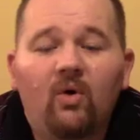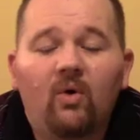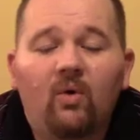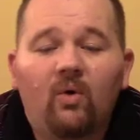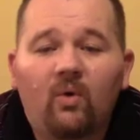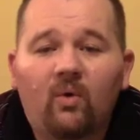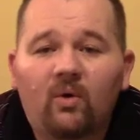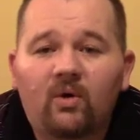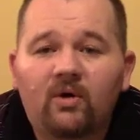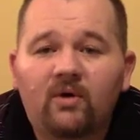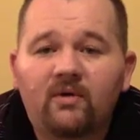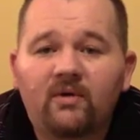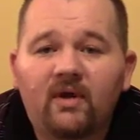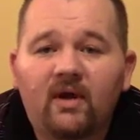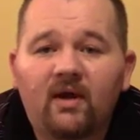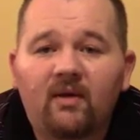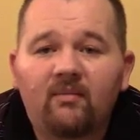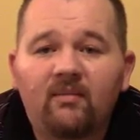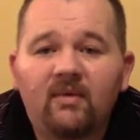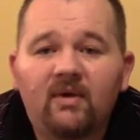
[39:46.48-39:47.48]
order
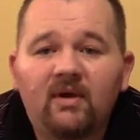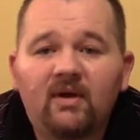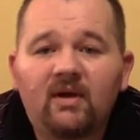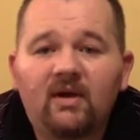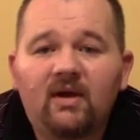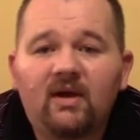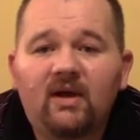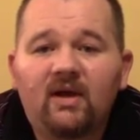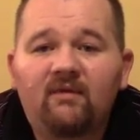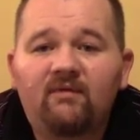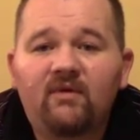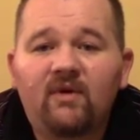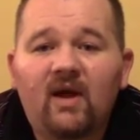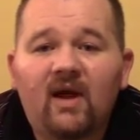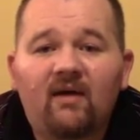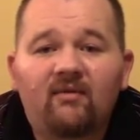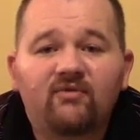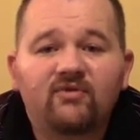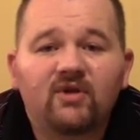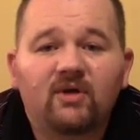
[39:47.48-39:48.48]
them. If you
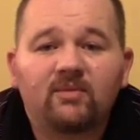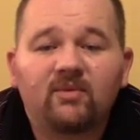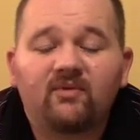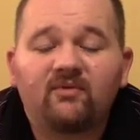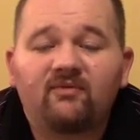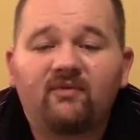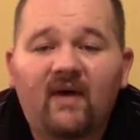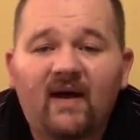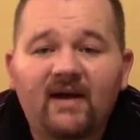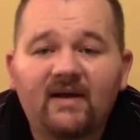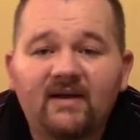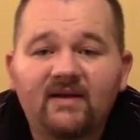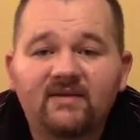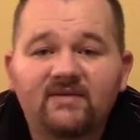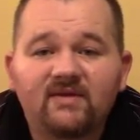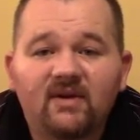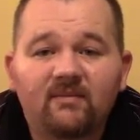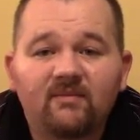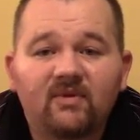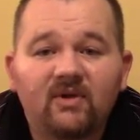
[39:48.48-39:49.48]
have trouble finding
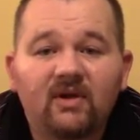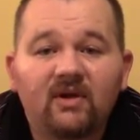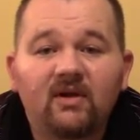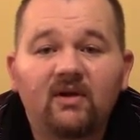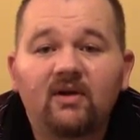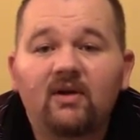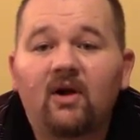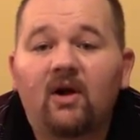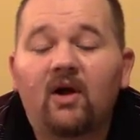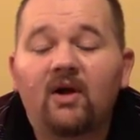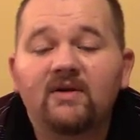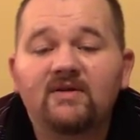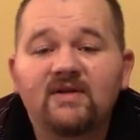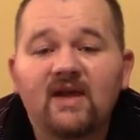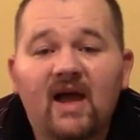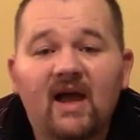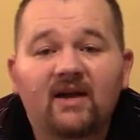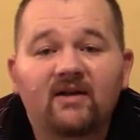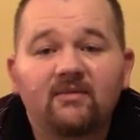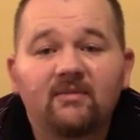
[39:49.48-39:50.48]
something,
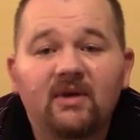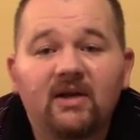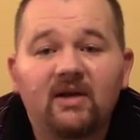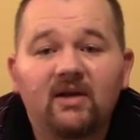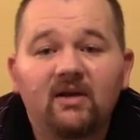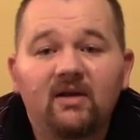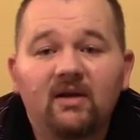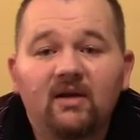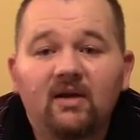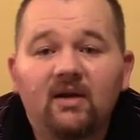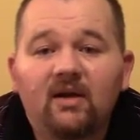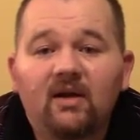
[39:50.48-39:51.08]
contact me.